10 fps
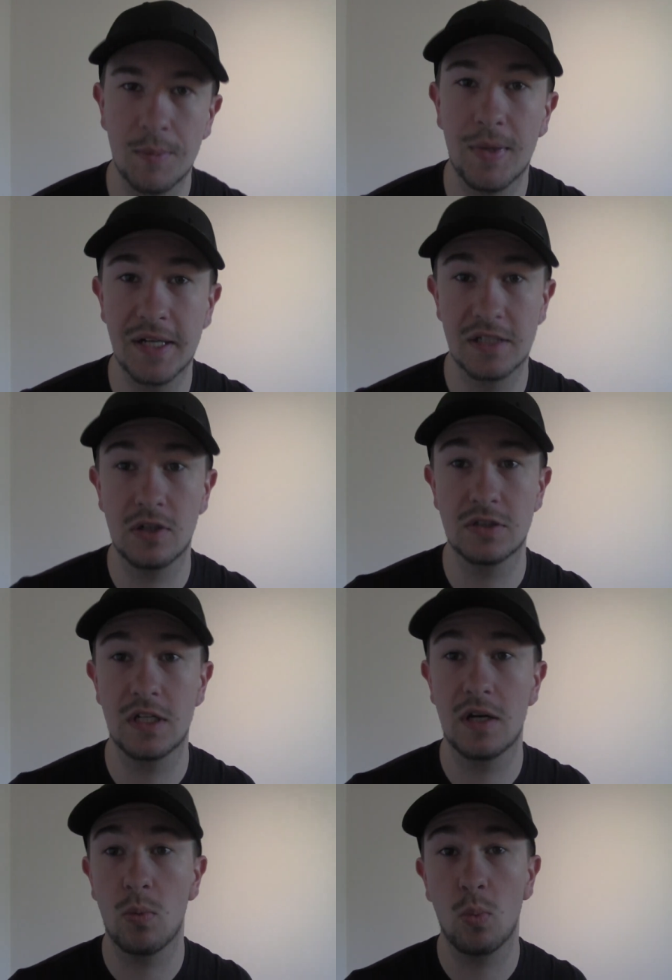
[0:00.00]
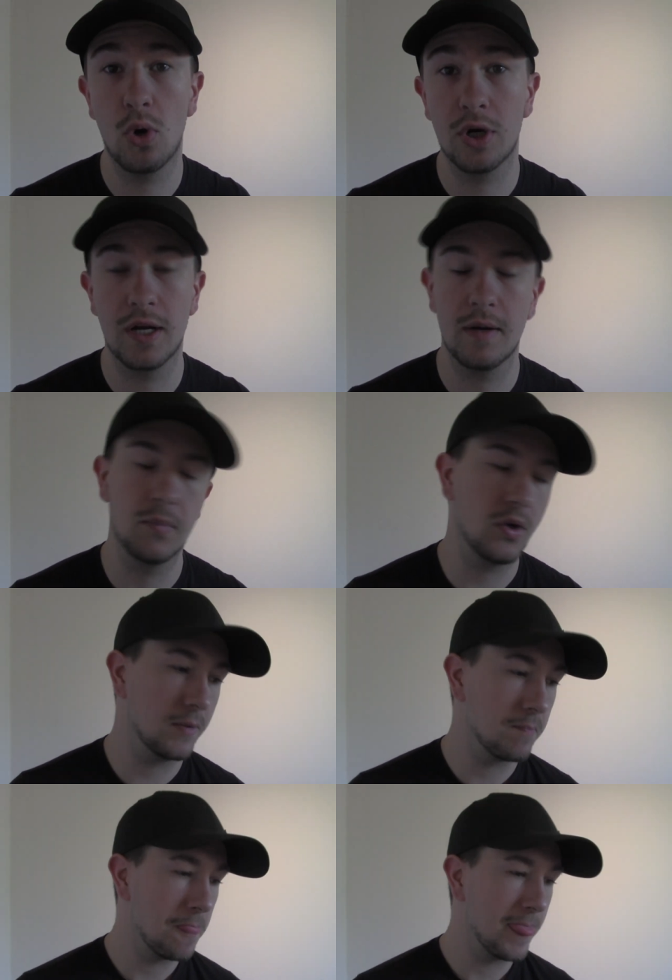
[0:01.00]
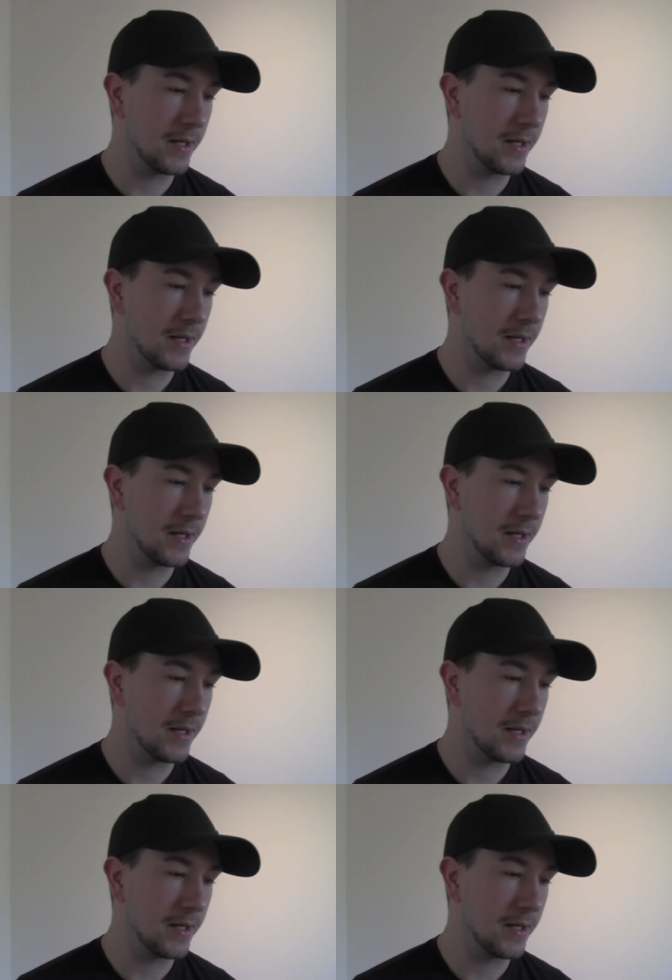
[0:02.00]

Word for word: I'm actually not sitting and working. I'm not